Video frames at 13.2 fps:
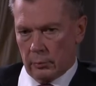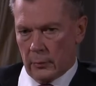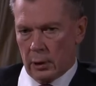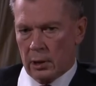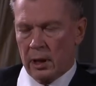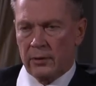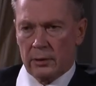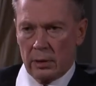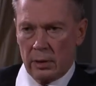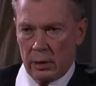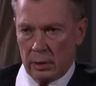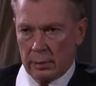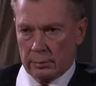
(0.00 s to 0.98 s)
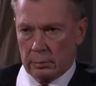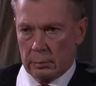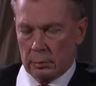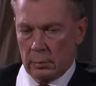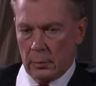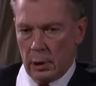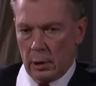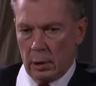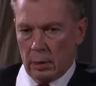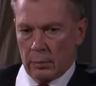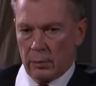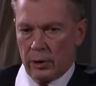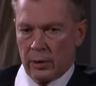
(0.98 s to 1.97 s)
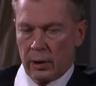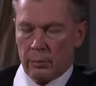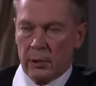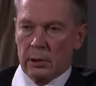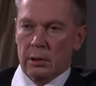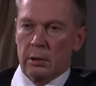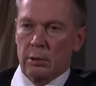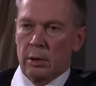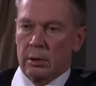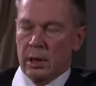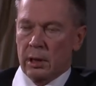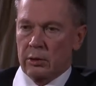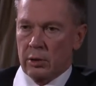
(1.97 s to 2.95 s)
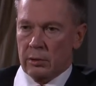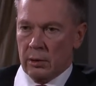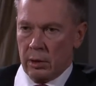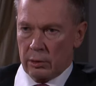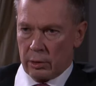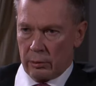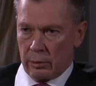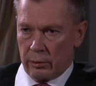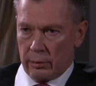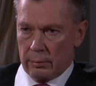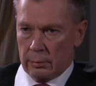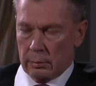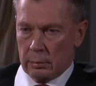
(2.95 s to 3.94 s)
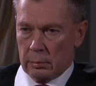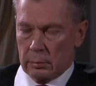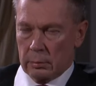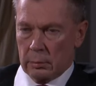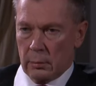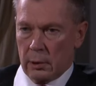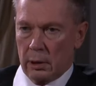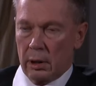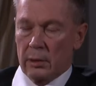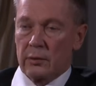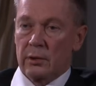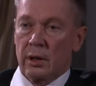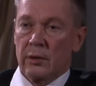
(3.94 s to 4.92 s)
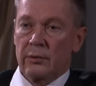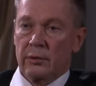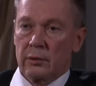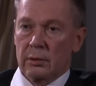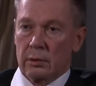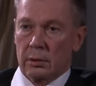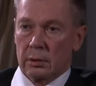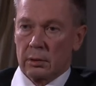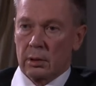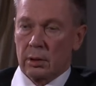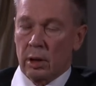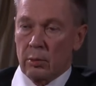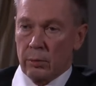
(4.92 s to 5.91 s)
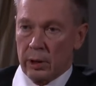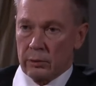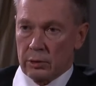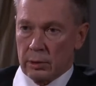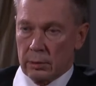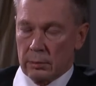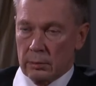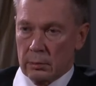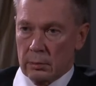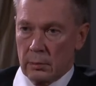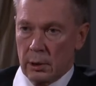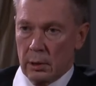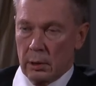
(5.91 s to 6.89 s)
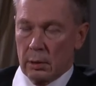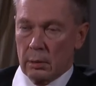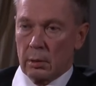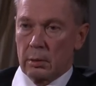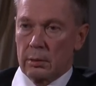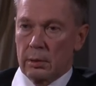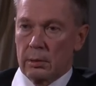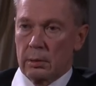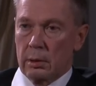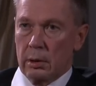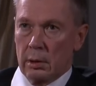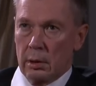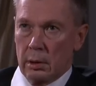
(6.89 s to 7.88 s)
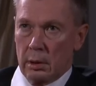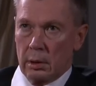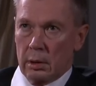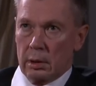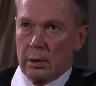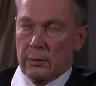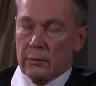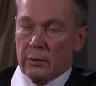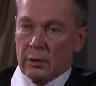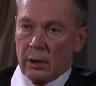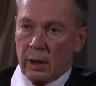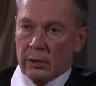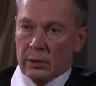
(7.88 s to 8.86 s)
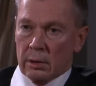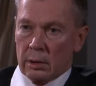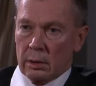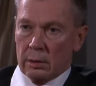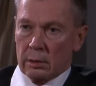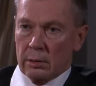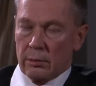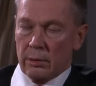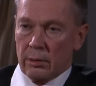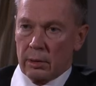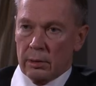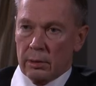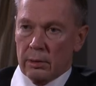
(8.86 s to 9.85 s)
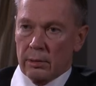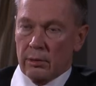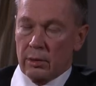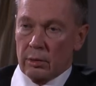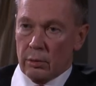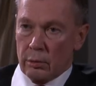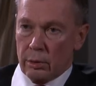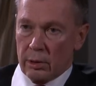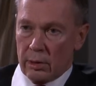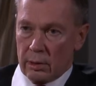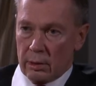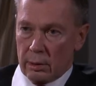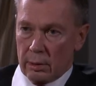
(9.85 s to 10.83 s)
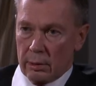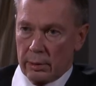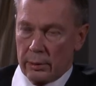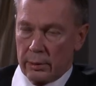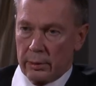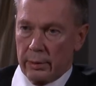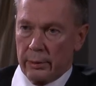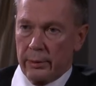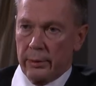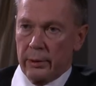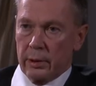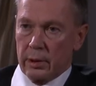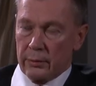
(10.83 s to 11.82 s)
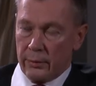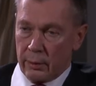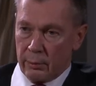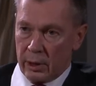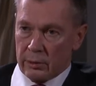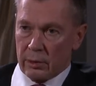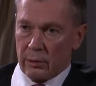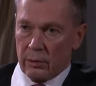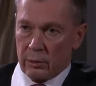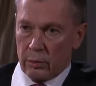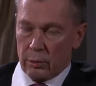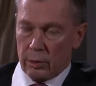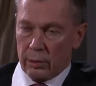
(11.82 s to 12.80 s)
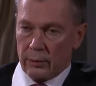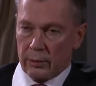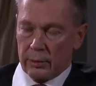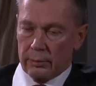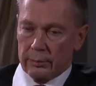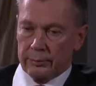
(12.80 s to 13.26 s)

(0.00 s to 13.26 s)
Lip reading: Last year, we submitted to the United Nations a draft convention on international security, information security.